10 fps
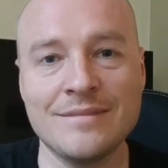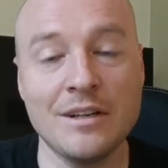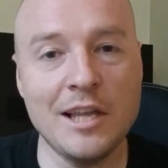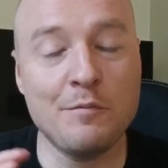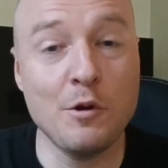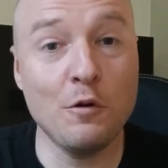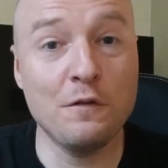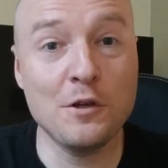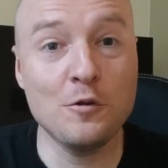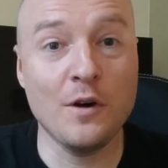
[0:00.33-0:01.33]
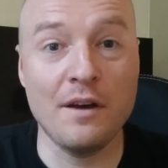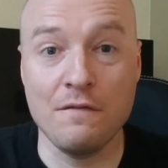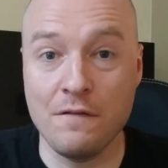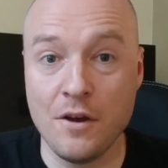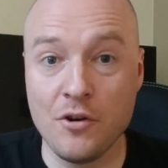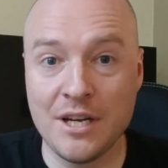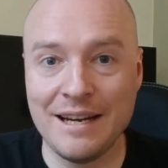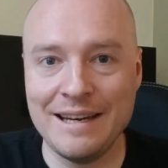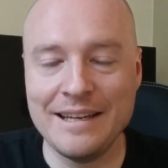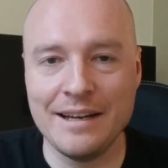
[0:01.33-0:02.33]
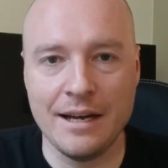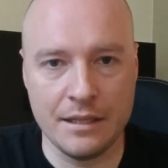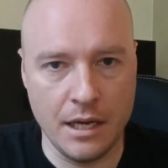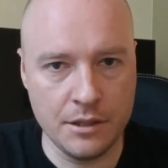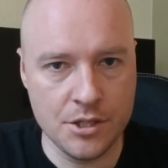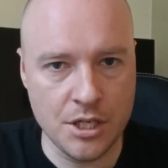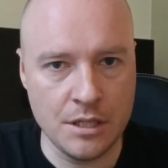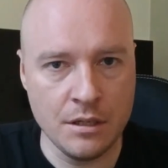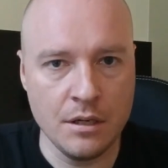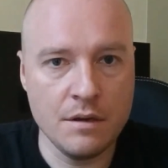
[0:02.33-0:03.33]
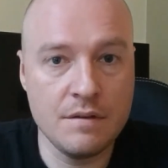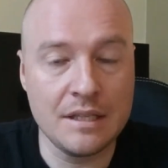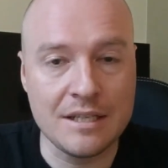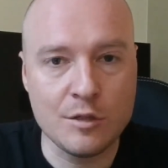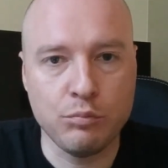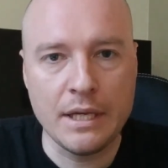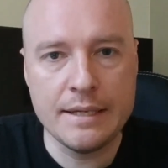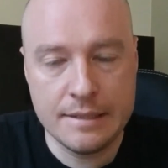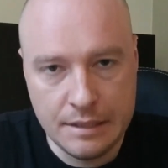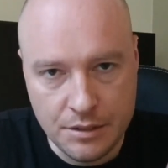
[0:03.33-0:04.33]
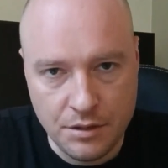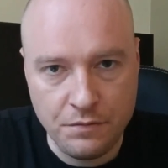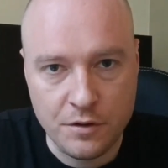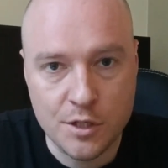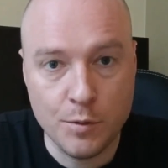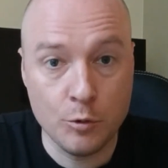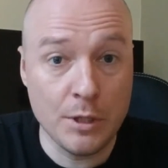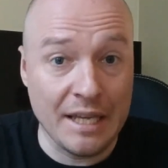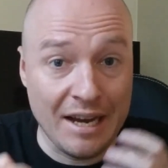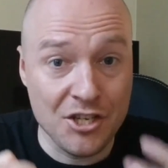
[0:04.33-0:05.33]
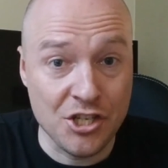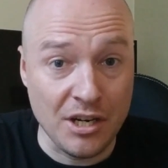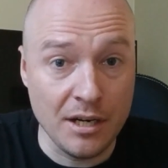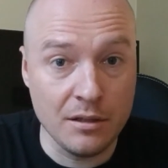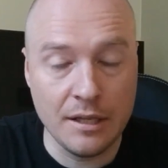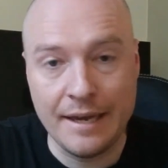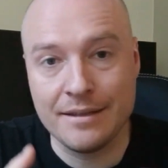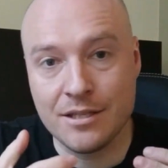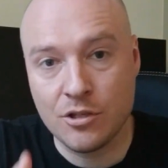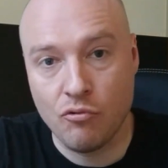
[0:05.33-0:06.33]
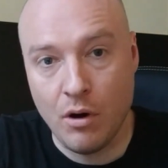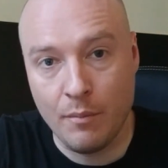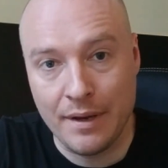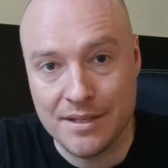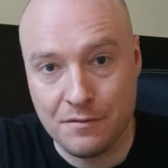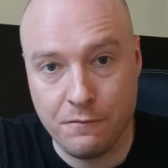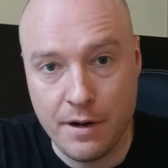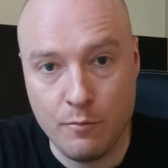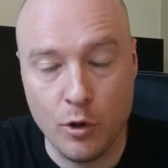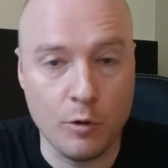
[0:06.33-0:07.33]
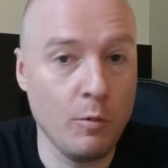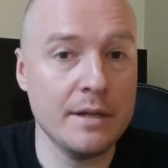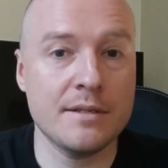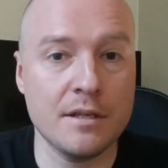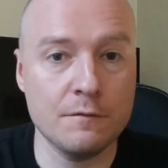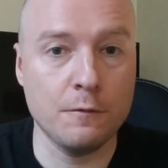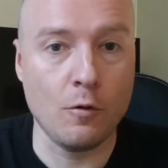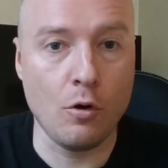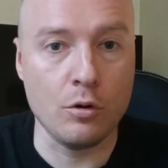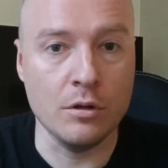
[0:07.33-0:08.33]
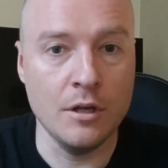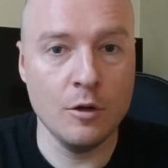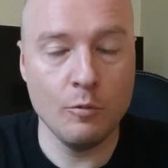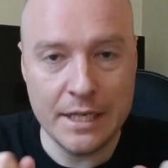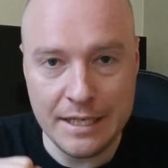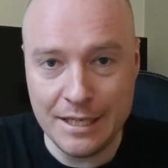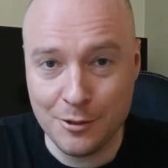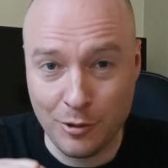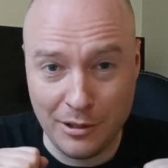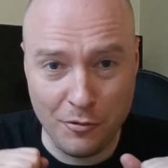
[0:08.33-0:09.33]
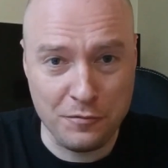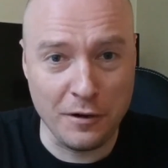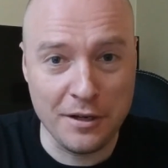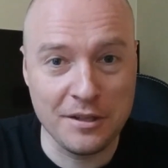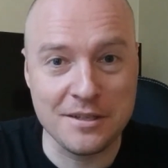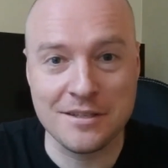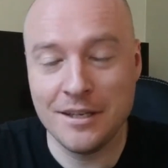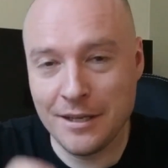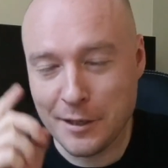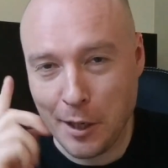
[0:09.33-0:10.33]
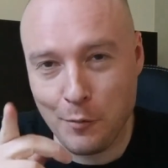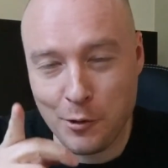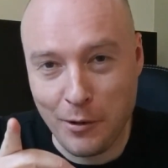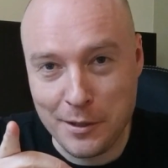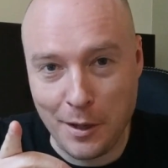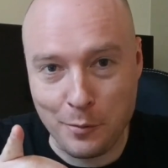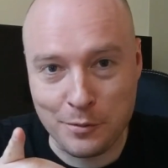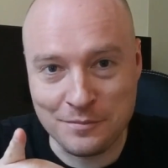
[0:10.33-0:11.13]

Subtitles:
let me offer you a very clear analogy that explains the difference between Agile and Scrum as a framework once and for all. We need to clarify this. Coming right up.